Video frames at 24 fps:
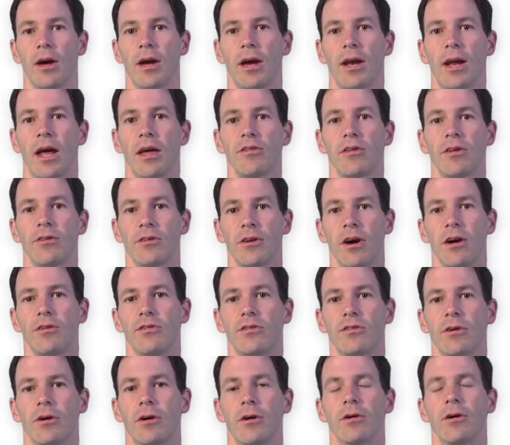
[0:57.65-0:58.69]
And as it
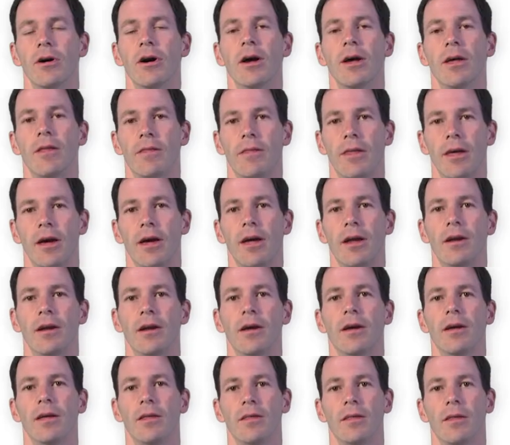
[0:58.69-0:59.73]
does so, then